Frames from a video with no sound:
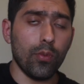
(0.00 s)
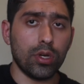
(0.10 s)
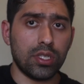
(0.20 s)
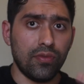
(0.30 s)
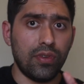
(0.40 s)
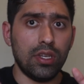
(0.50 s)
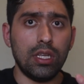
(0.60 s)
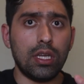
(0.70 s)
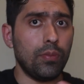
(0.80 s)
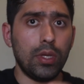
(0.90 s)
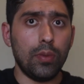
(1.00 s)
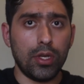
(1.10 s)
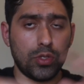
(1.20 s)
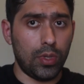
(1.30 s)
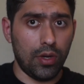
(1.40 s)
whereas infinity can be a
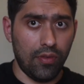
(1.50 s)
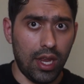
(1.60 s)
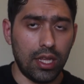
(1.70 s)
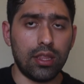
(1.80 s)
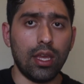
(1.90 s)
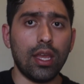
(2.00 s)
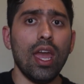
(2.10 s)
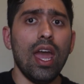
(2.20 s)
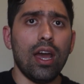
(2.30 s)
measurement of anything.